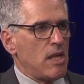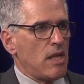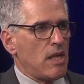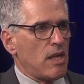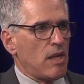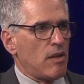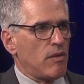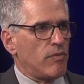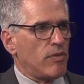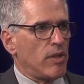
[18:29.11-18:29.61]

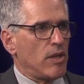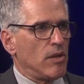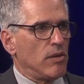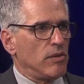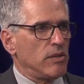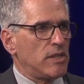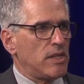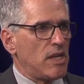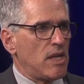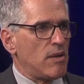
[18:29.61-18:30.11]
if the
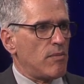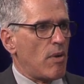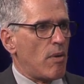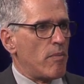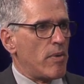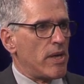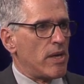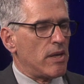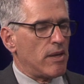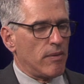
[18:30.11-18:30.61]
old
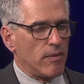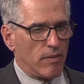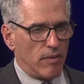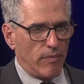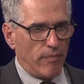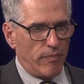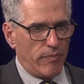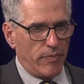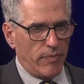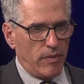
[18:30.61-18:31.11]
TMMA
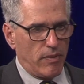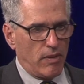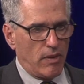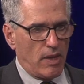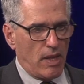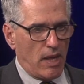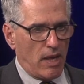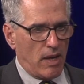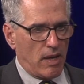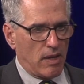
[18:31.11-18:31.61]

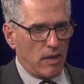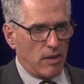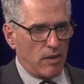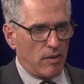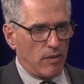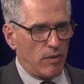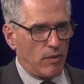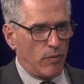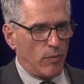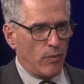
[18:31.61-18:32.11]
uh,
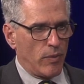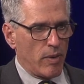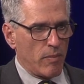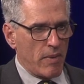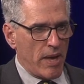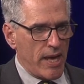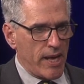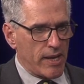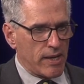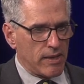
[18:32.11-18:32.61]

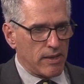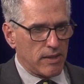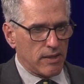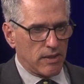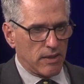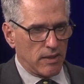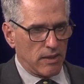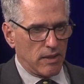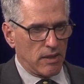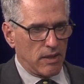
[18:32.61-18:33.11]
remained,
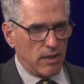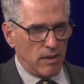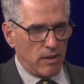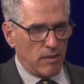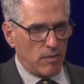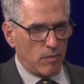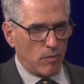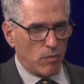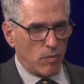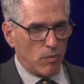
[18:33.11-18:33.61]

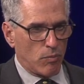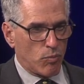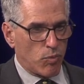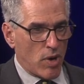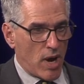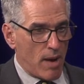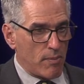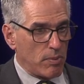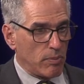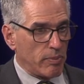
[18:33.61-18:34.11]

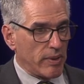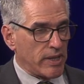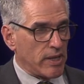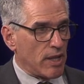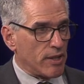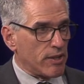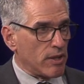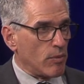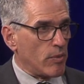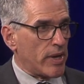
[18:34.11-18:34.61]
probably
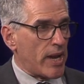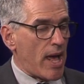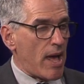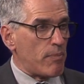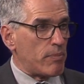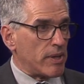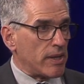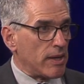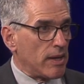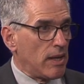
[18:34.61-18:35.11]
nothing would
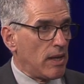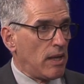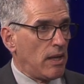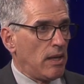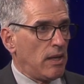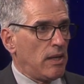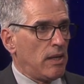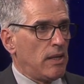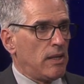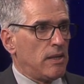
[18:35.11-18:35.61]
happen.
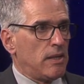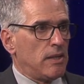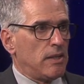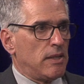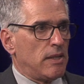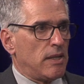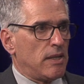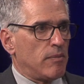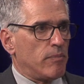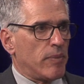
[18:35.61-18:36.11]

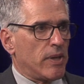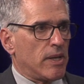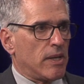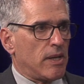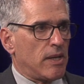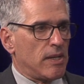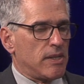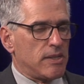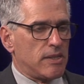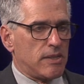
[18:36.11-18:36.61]
And
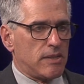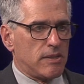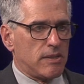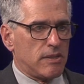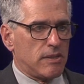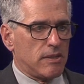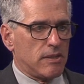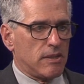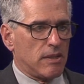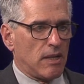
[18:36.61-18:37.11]

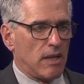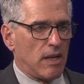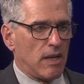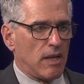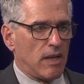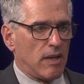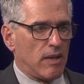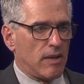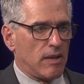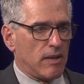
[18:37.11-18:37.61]
because
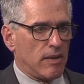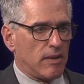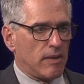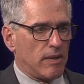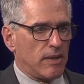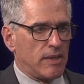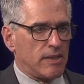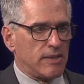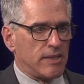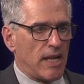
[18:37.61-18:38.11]
uh,
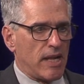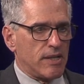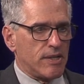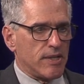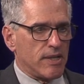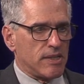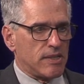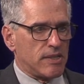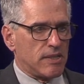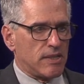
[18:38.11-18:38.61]
it's not
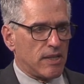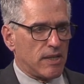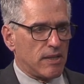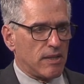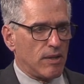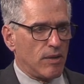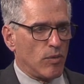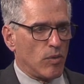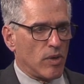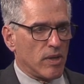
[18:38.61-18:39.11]
just
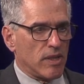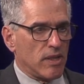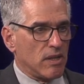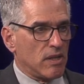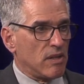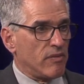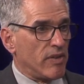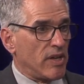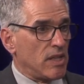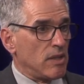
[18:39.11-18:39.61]
that Northland
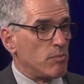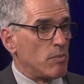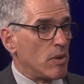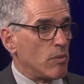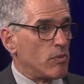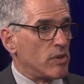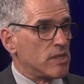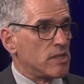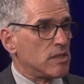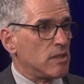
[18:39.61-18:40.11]
Development
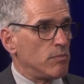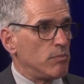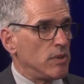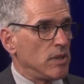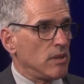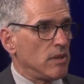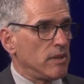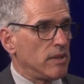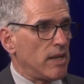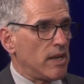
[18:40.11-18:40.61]
wants to
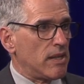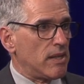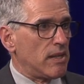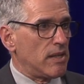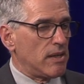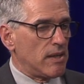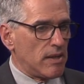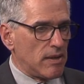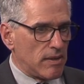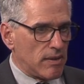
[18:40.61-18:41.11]
build, I think